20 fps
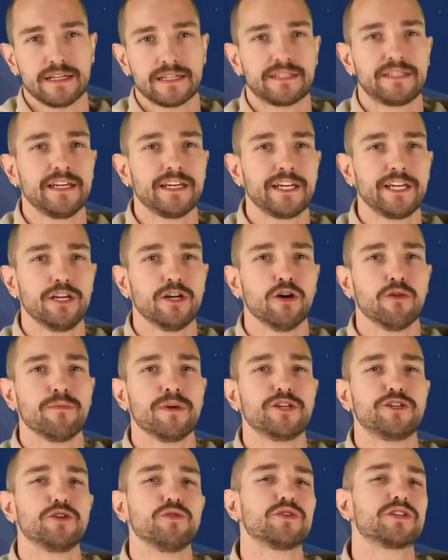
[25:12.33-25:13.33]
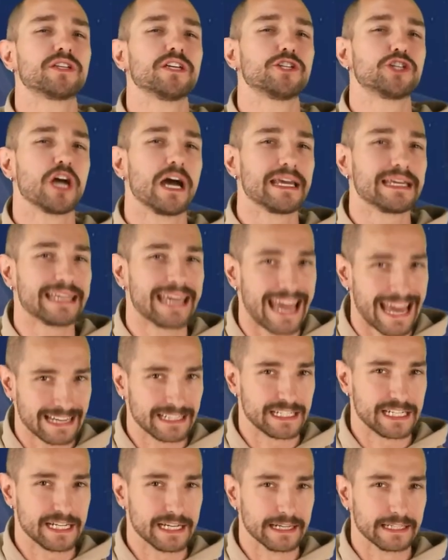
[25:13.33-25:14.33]
Stygiomedusa
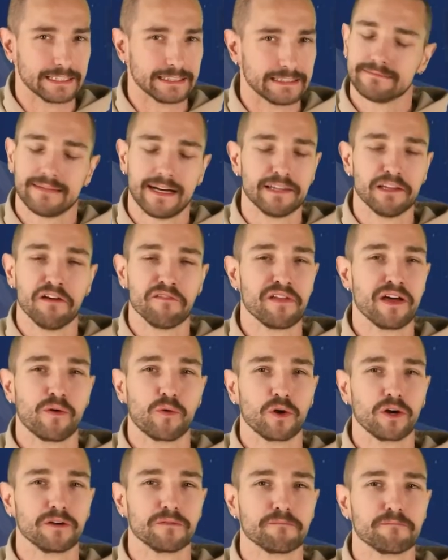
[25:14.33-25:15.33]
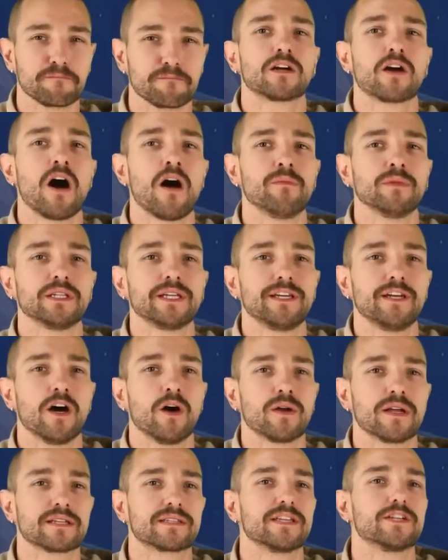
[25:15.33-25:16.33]
gigantea. I love that word commonly
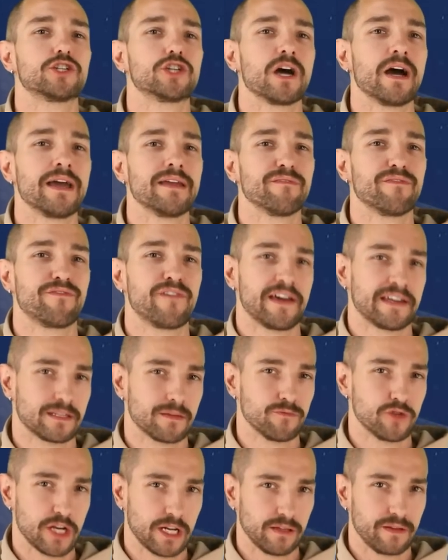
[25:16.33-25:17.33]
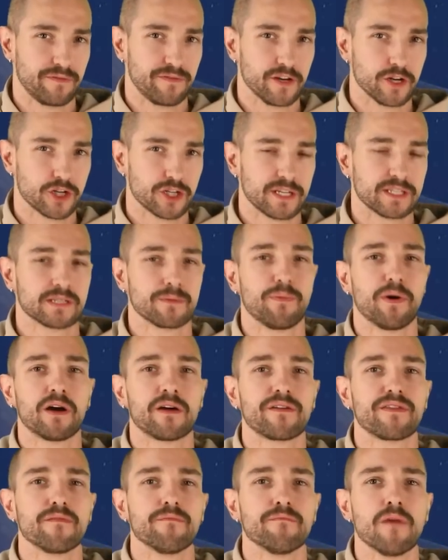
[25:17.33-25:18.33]
known as the giant phantom jellyfish, is a
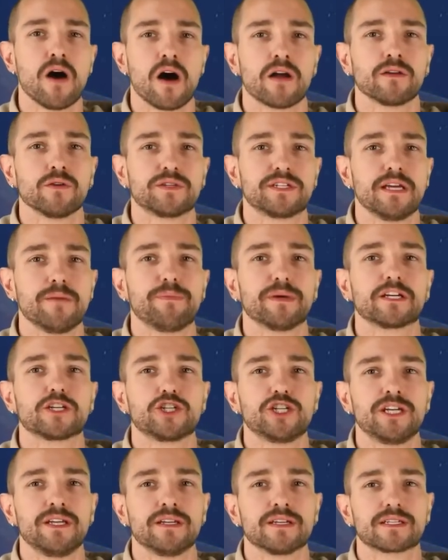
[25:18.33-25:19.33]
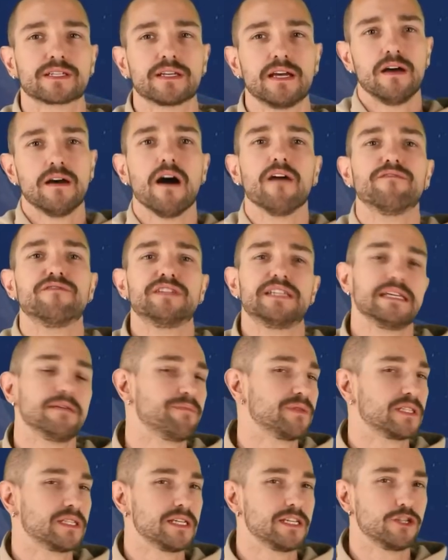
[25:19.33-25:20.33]
part of the monotypic genus of
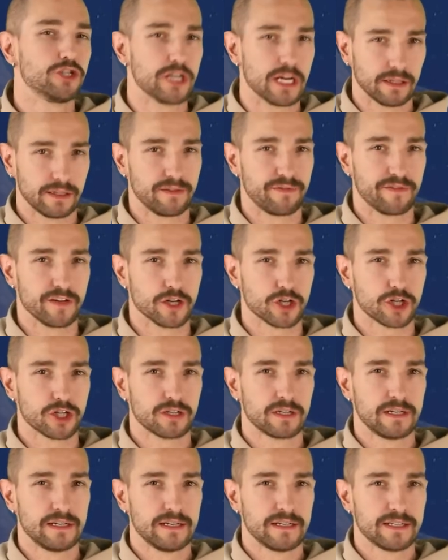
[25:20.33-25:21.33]
deep sea jellyfish.